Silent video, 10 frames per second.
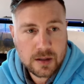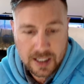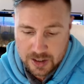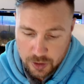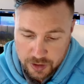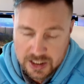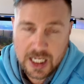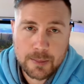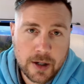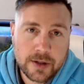That's not the
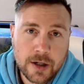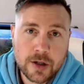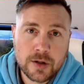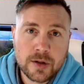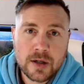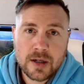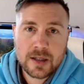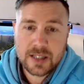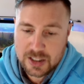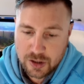team I know.
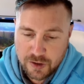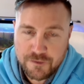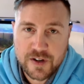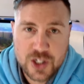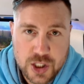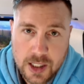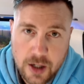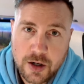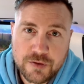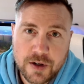That's not the finishing
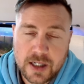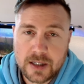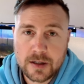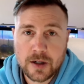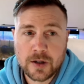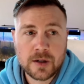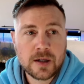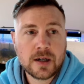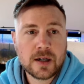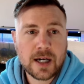I fucking know.
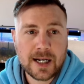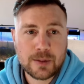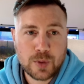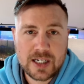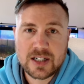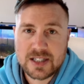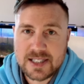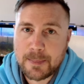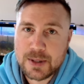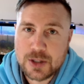And we need to
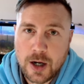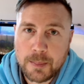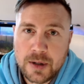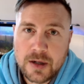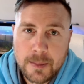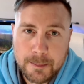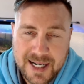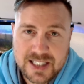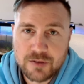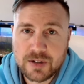step it up
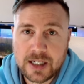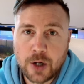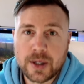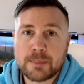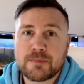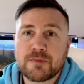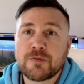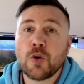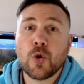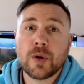massively going
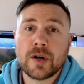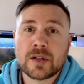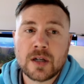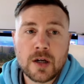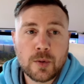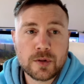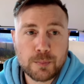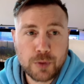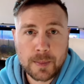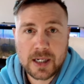forward with the
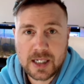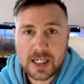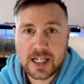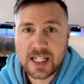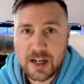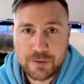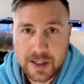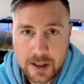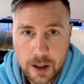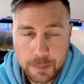Premier League and the
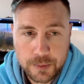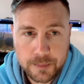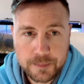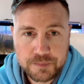FA Cup.